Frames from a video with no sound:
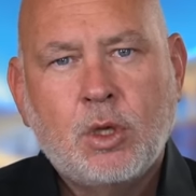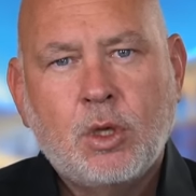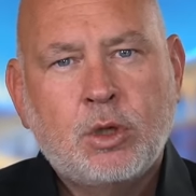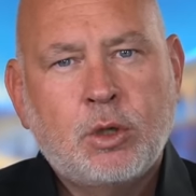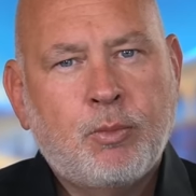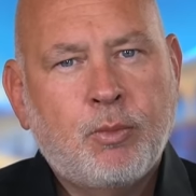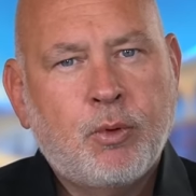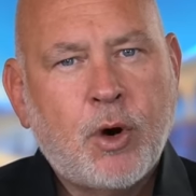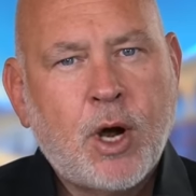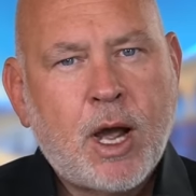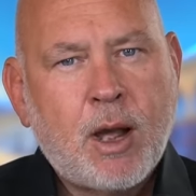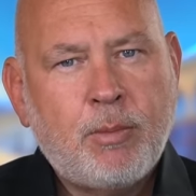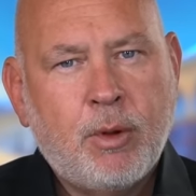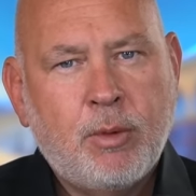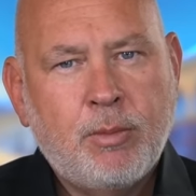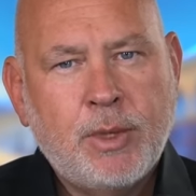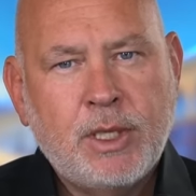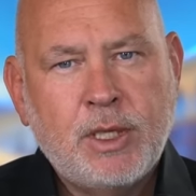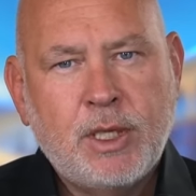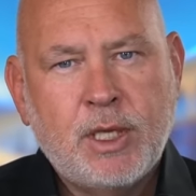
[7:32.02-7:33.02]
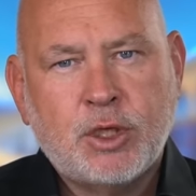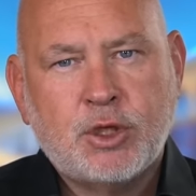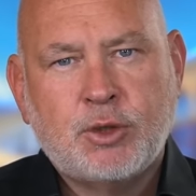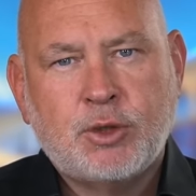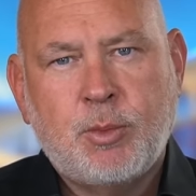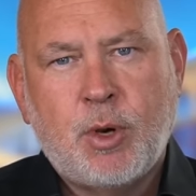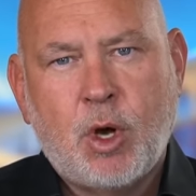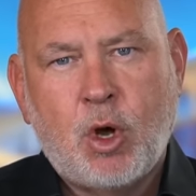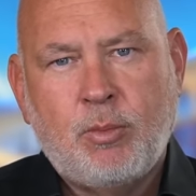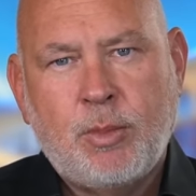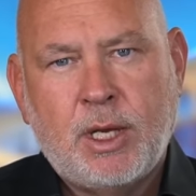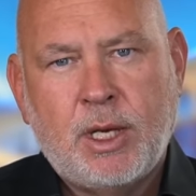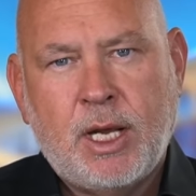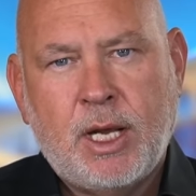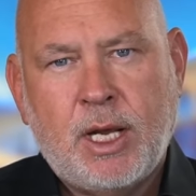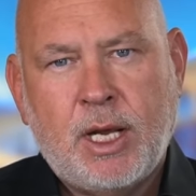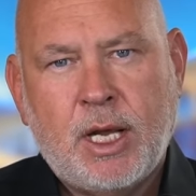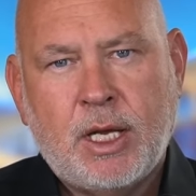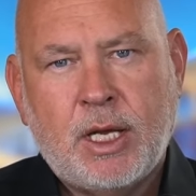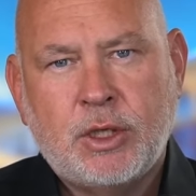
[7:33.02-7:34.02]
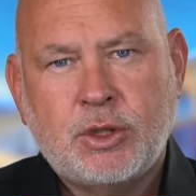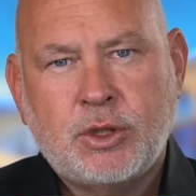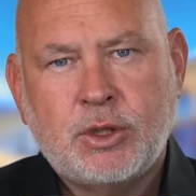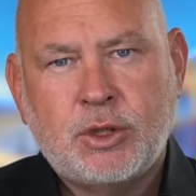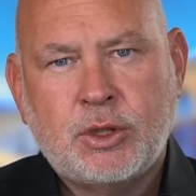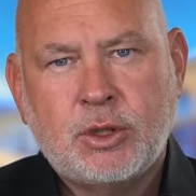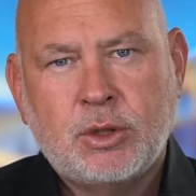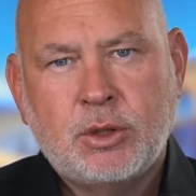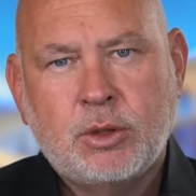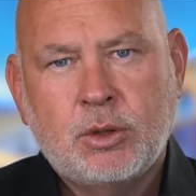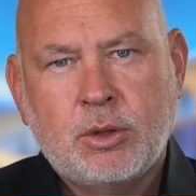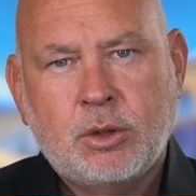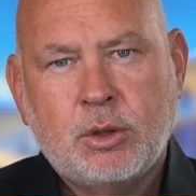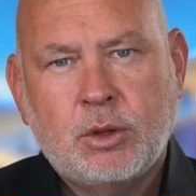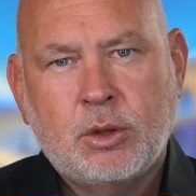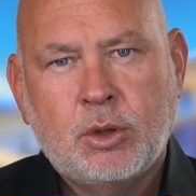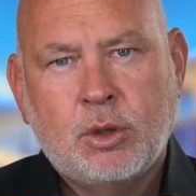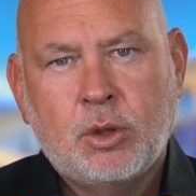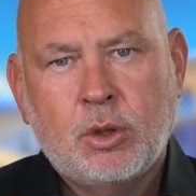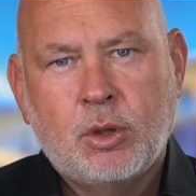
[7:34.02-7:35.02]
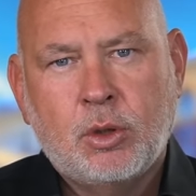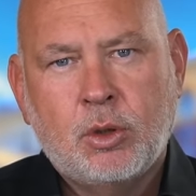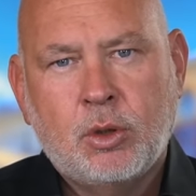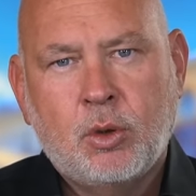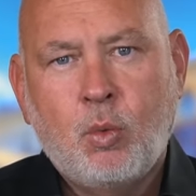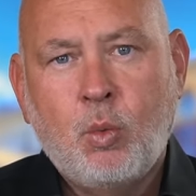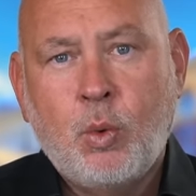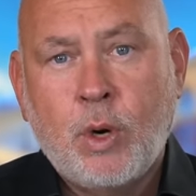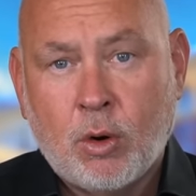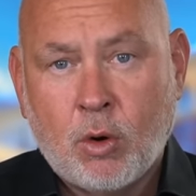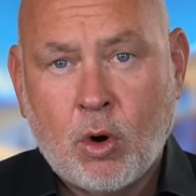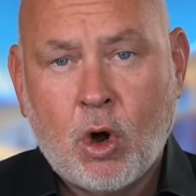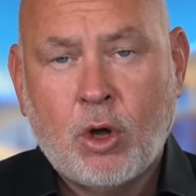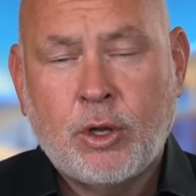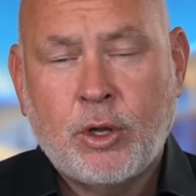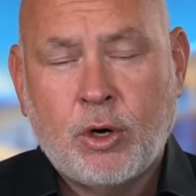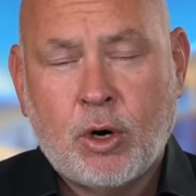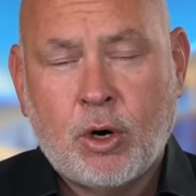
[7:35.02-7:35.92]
The problem in this moment is we're all their